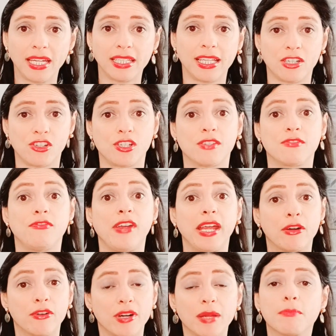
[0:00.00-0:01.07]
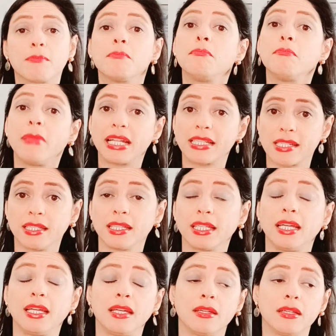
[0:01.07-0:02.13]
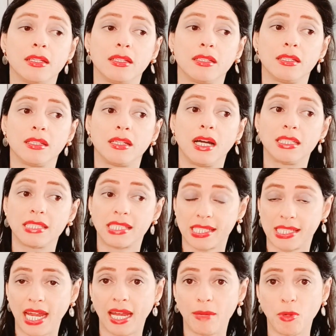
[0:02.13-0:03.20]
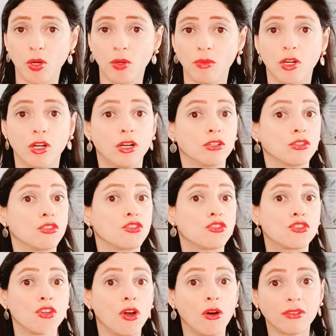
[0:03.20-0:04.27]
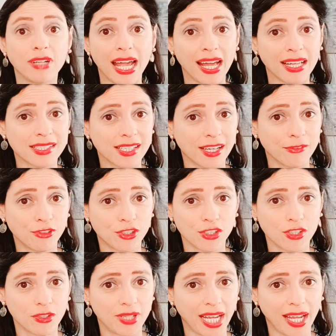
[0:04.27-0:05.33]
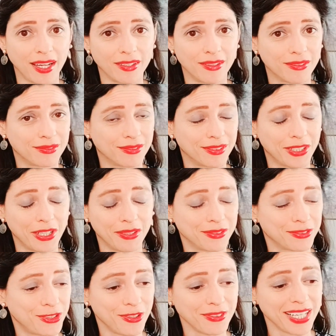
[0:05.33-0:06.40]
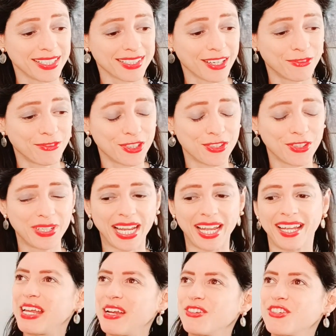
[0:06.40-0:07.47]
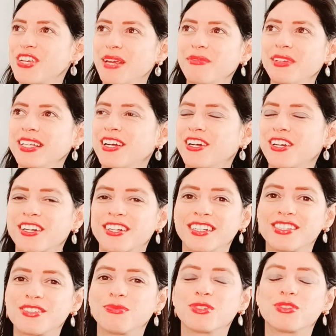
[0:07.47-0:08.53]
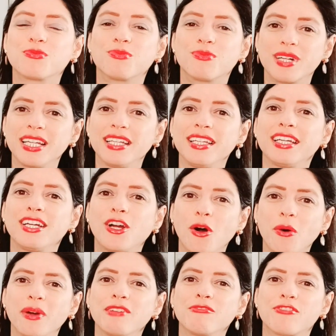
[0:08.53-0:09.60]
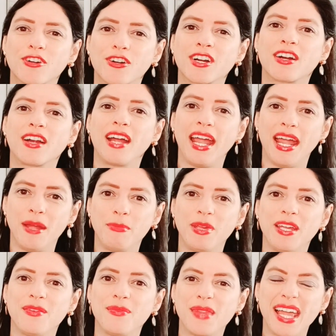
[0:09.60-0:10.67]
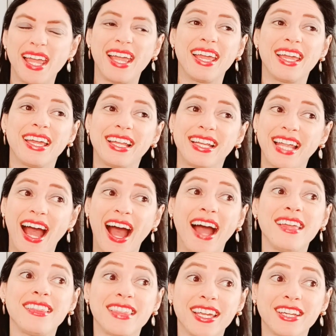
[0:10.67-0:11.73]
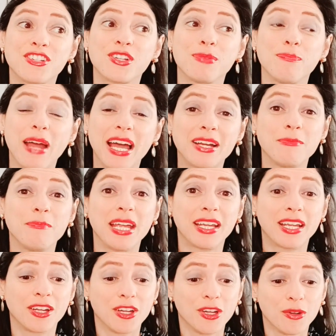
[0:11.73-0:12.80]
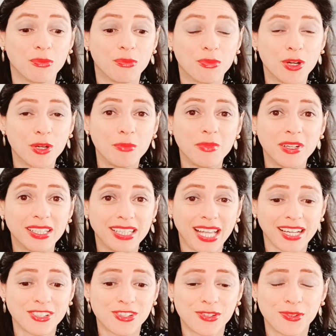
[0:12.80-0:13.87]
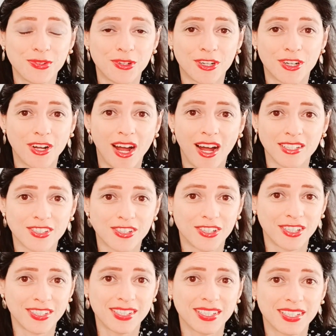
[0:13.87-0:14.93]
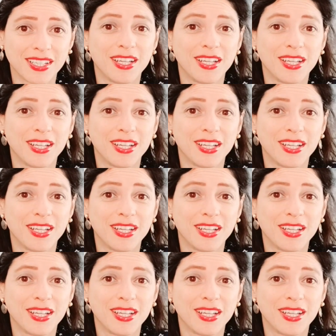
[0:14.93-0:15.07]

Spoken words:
that she's very mentally unstable. Don't ask if she's okay, you know? Don't ask if she's okay. Jamie Lee Curtis was really going for her Emmy. And I think she better make room next to her Oscars